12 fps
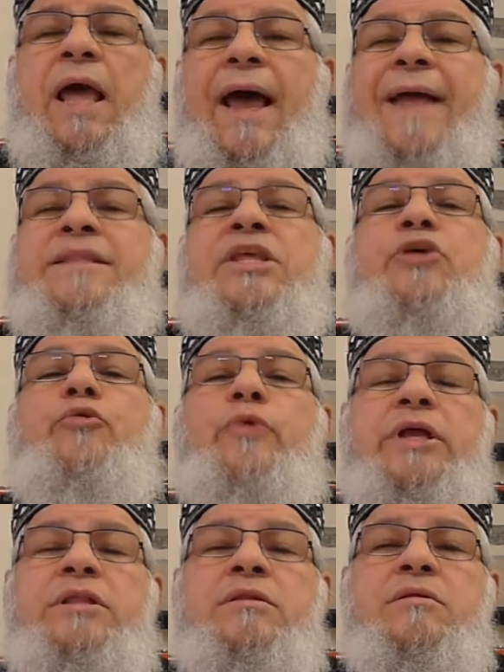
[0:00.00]
And he
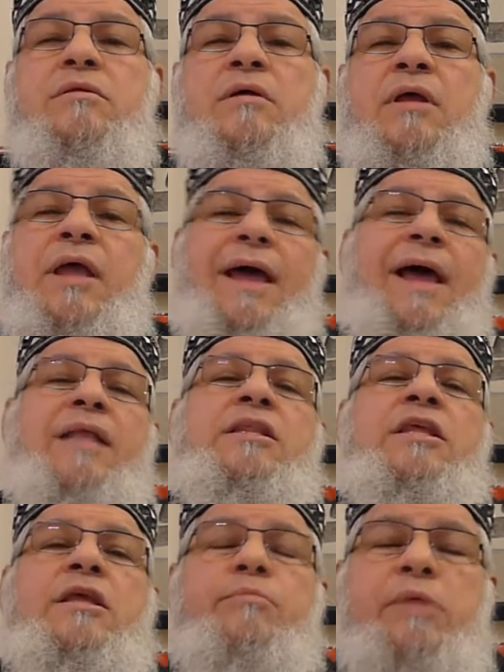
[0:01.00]
went and
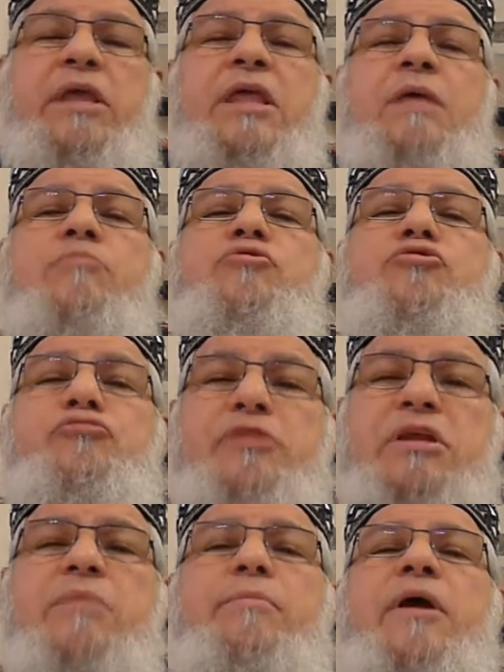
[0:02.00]
he make him
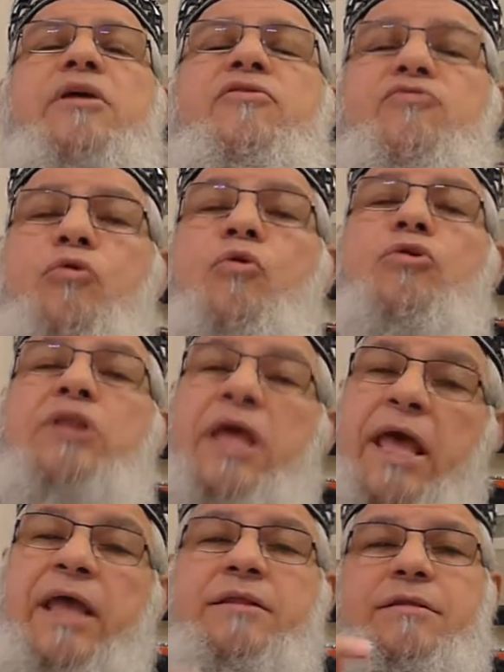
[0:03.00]
drink by his own
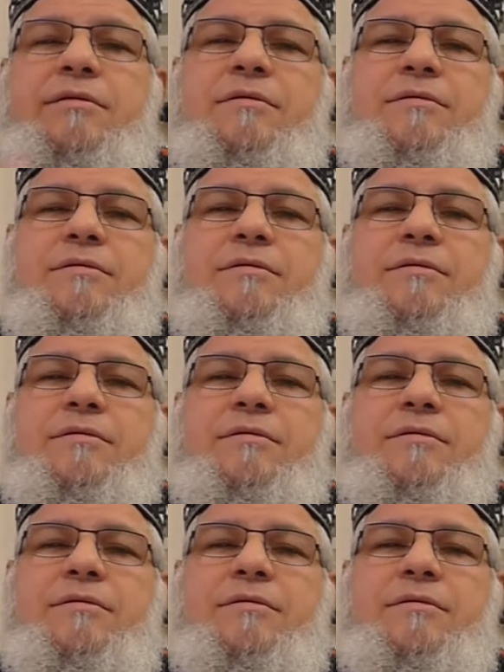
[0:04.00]
hand.